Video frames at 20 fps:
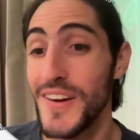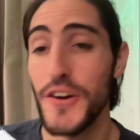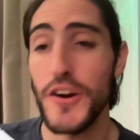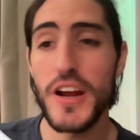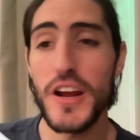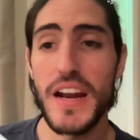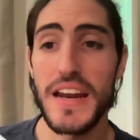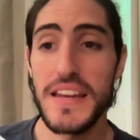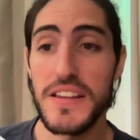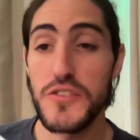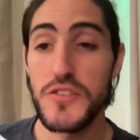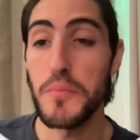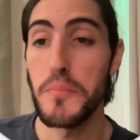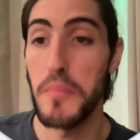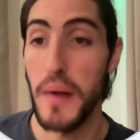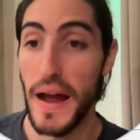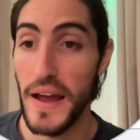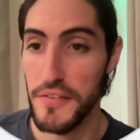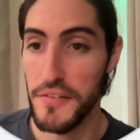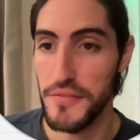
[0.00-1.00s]
gonna need to
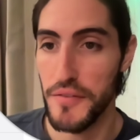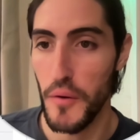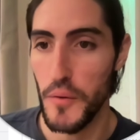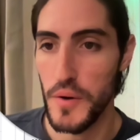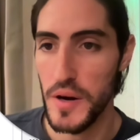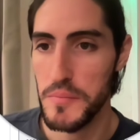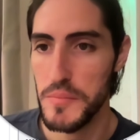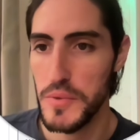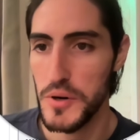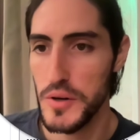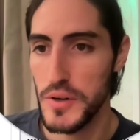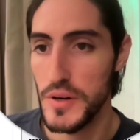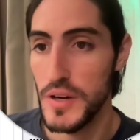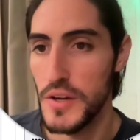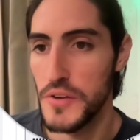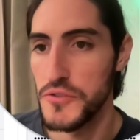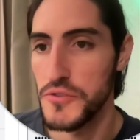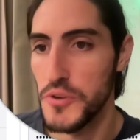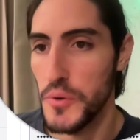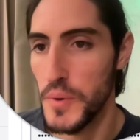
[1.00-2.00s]
buy a phone number,
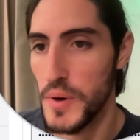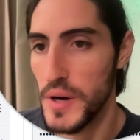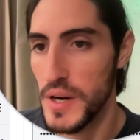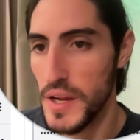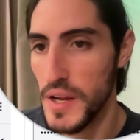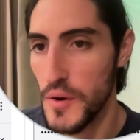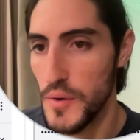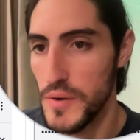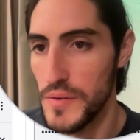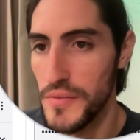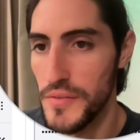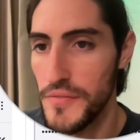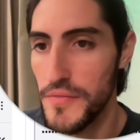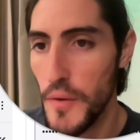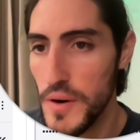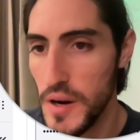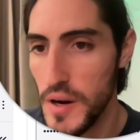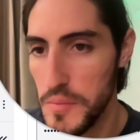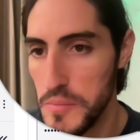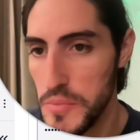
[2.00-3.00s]
so we're gonna go to phone
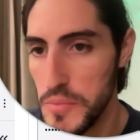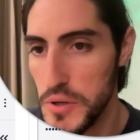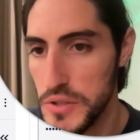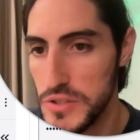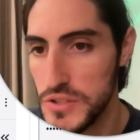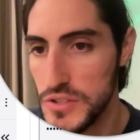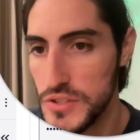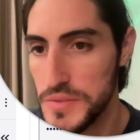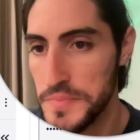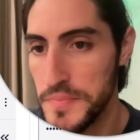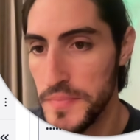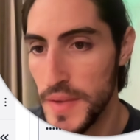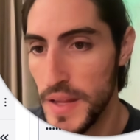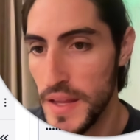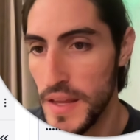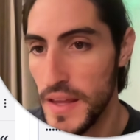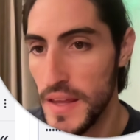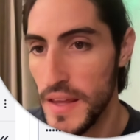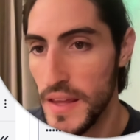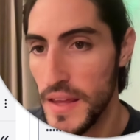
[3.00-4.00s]
numbers,
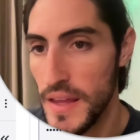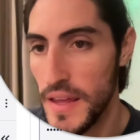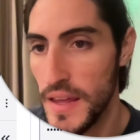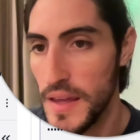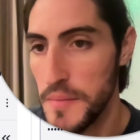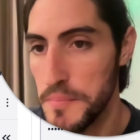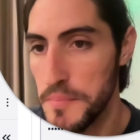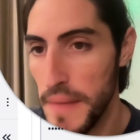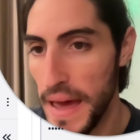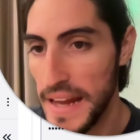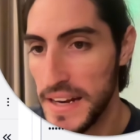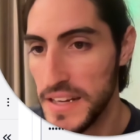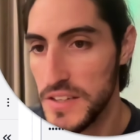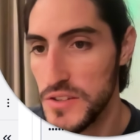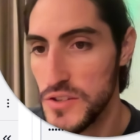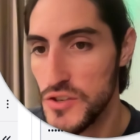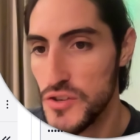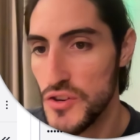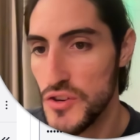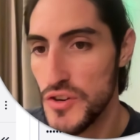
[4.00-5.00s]

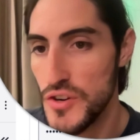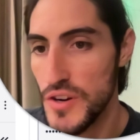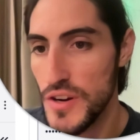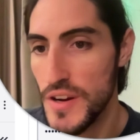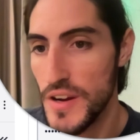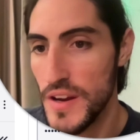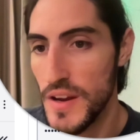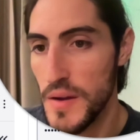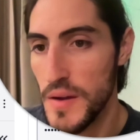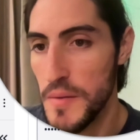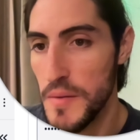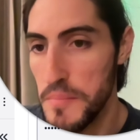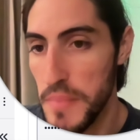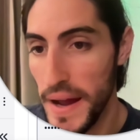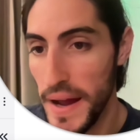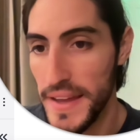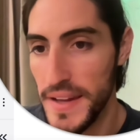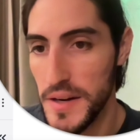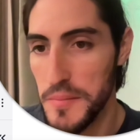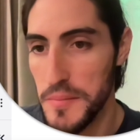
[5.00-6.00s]
manage, buy a
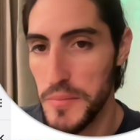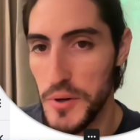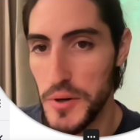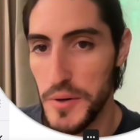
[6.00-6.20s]
number.